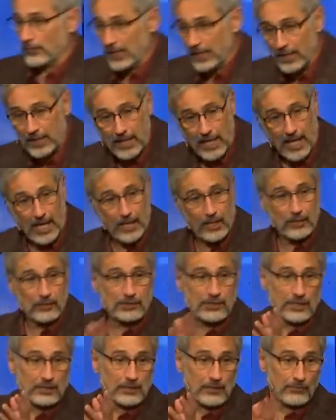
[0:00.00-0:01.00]
they meet a guy
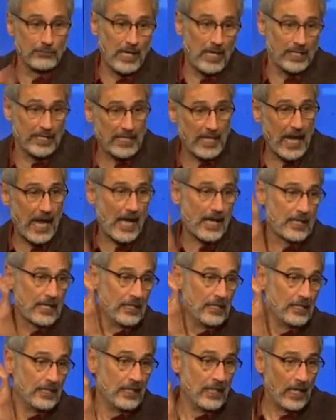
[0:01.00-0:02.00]
who's a demoniac,
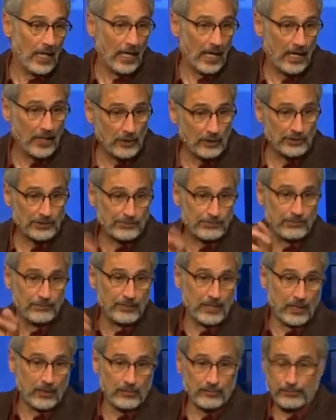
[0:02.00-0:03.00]
uh, who's
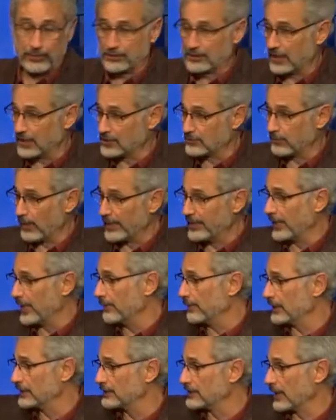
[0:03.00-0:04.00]
you know possessed by
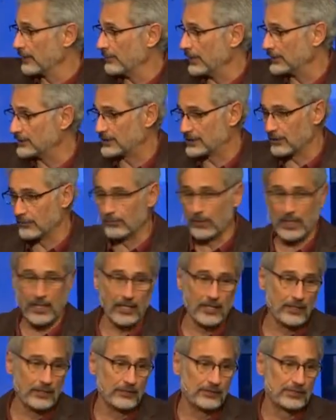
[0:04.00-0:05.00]
demons. They meet
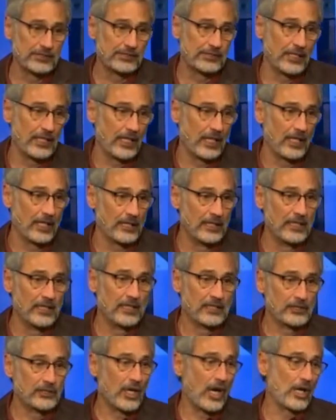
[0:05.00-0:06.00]
somebody whose uh,
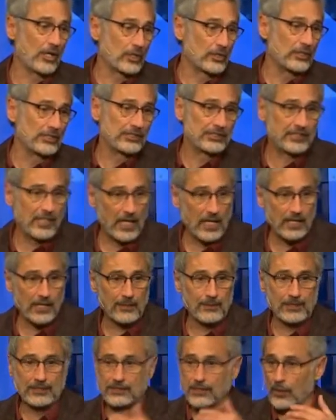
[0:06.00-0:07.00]
daughter is dying.
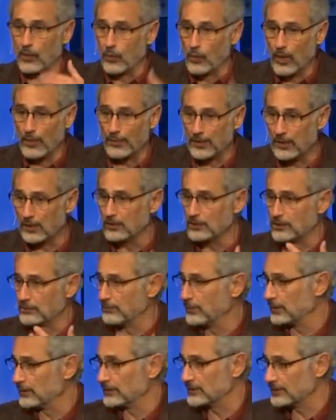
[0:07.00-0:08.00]
They meet a woman who's
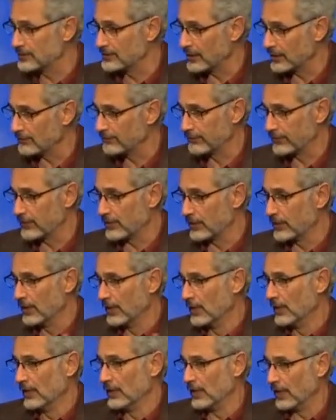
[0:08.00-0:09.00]
been sick for
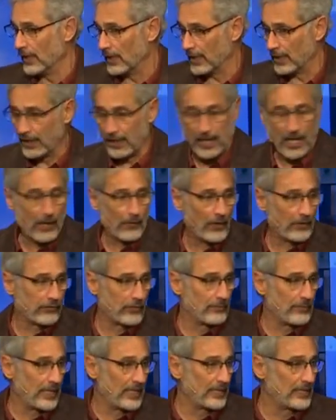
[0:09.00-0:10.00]
uh,
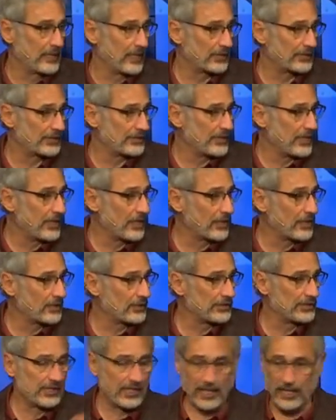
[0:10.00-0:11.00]
however many dozen
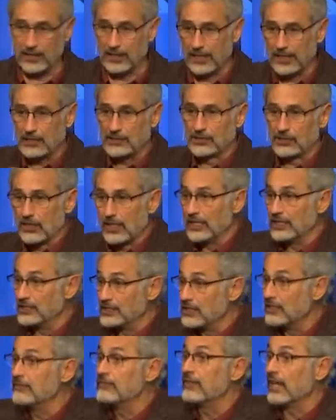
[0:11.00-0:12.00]
years, and these are
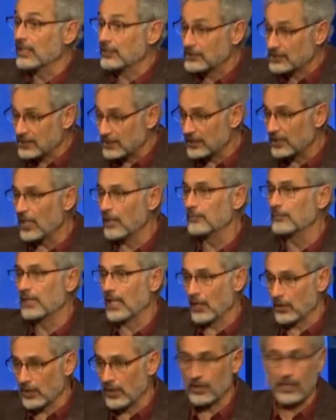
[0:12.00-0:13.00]
these events that come
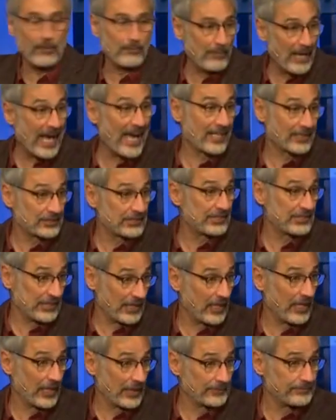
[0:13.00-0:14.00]
down on the
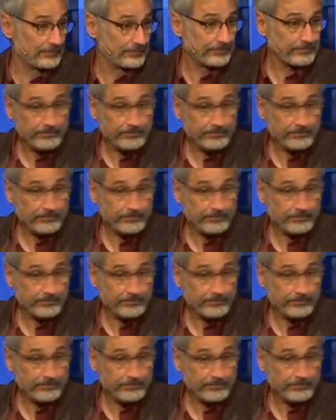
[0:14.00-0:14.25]
backside.